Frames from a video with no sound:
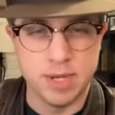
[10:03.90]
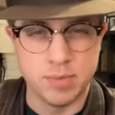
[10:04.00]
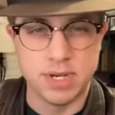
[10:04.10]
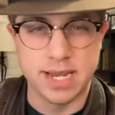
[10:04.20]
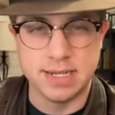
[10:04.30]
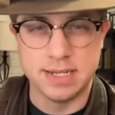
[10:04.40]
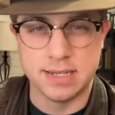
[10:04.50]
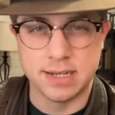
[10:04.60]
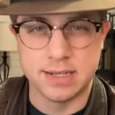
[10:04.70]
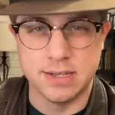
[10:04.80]
remember
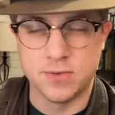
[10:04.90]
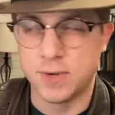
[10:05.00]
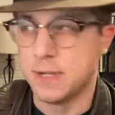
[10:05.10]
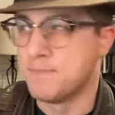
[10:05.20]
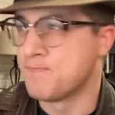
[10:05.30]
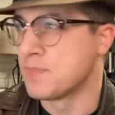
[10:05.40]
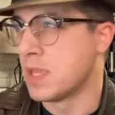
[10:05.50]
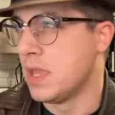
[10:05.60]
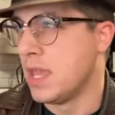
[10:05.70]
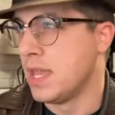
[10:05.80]
1963,
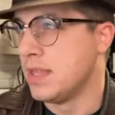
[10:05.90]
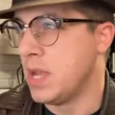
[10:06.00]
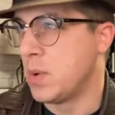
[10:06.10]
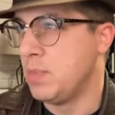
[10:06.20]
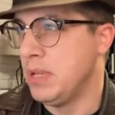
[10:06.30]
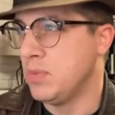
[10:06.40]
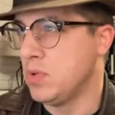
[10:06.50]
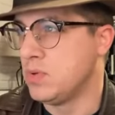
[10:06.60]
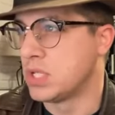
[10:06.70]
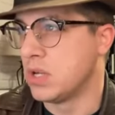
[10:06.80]
"there were
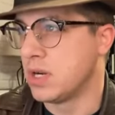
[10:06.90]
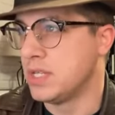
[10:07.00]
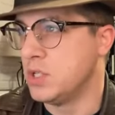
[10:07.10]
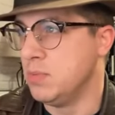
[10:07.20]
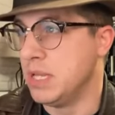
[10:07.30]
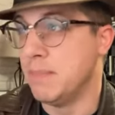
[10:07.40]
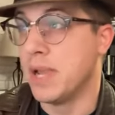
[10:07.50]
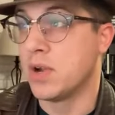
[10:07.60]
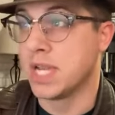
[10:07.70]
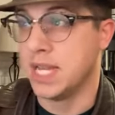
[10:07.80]
people who started to be
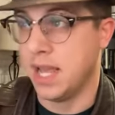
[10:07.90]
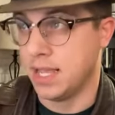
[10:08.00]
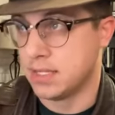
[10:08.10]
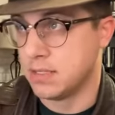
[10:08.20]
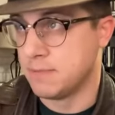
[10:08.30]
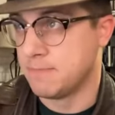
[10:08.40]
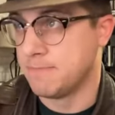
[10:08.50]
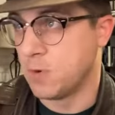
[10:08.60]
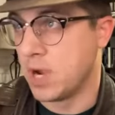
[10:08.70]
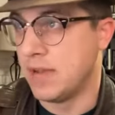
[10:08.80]
Americanized
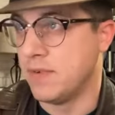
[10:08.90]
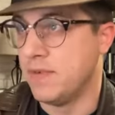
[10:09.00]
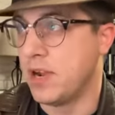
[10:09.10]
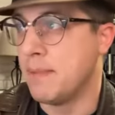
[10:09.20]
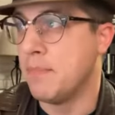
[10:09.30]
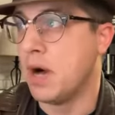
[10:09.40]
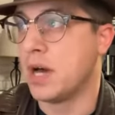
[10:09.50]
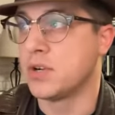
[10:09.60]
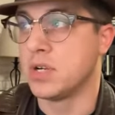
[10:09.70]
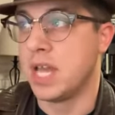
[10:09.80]
or have a very
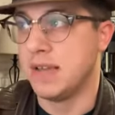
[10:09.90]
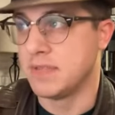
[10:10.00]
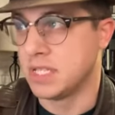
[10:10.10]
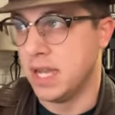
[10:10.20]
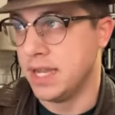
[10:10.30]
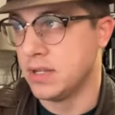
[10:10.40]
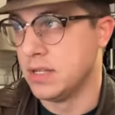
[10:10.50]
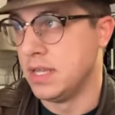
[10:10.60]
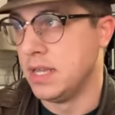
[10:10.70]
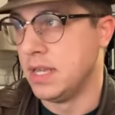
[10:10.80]
modern lifestyle.
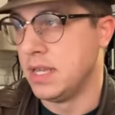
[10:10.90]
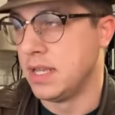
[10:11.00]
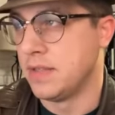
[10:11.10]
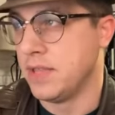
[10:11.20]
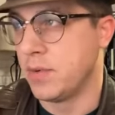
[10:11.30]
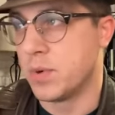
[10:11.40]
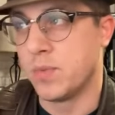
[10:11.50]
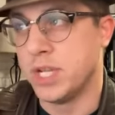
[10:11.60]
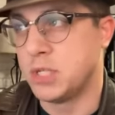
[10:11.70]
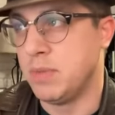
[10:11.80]
There were
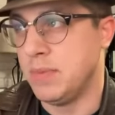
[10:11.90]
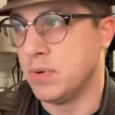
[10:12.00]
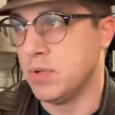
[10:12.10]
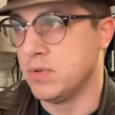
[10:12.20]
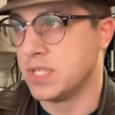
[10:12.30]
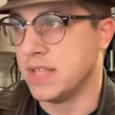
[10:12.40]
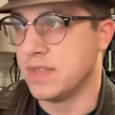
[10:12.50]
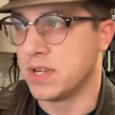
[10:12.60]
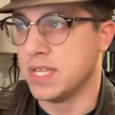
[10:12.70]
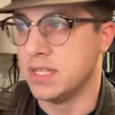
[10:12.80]
rich people who
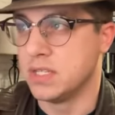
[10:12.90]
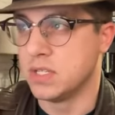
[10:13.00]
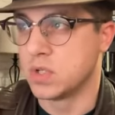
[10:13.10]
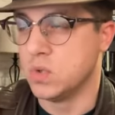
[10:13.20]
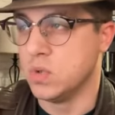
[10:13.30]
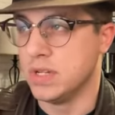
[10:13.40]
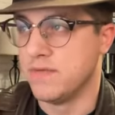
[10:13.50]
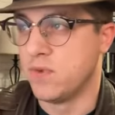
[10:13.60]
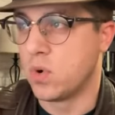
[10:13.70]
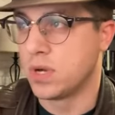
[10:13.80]
sent their kids to school
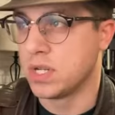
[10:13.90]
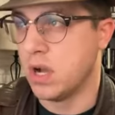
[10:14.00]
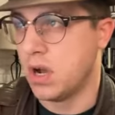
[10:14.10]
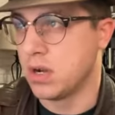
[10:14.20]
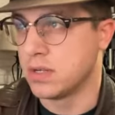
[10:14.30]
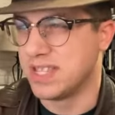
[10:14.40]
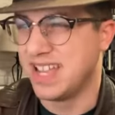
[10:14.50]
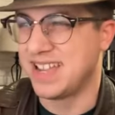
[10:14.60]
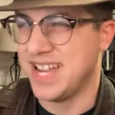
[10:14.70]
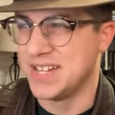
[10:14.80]
in foreign cars,
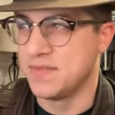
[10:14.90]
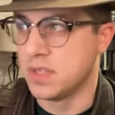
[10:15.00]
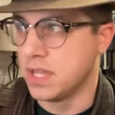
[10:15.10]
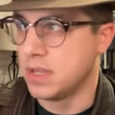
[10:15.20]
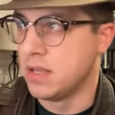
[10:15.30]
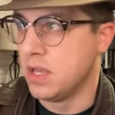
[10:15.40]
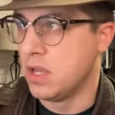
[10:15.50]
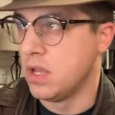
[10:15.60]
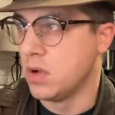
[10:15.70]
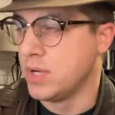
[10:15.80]
that kind of thing.
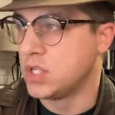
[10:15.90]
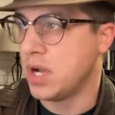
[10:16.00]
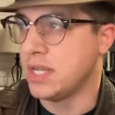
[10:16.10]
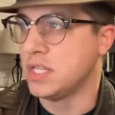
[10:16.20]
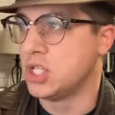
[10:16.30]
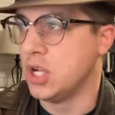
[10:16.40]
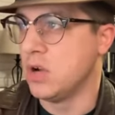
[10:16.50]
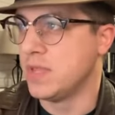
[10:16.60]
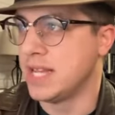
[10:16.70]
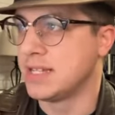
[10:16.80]
We tried to
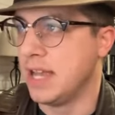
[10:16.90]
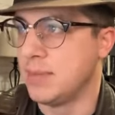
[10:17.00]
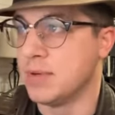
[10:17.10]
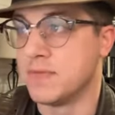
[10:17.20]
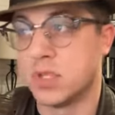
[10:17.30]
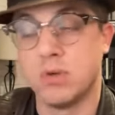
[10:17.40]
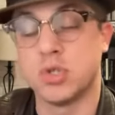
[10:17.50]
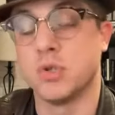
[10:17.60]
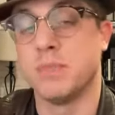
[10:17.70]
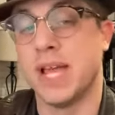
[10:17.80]
show that type of
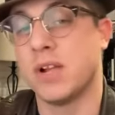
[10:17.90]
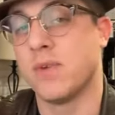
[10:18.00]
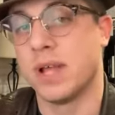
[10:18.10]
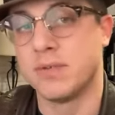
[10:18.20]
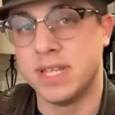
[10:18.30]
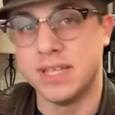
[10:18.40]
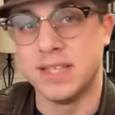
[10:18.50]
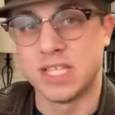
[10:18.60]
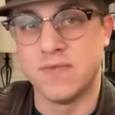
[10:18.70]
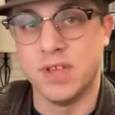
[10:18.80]
social background
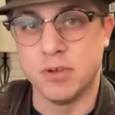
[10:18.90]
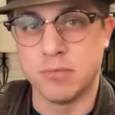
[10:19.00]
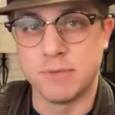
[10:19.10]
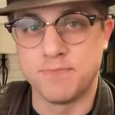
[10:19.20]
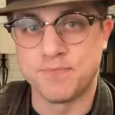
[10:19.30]
in this film."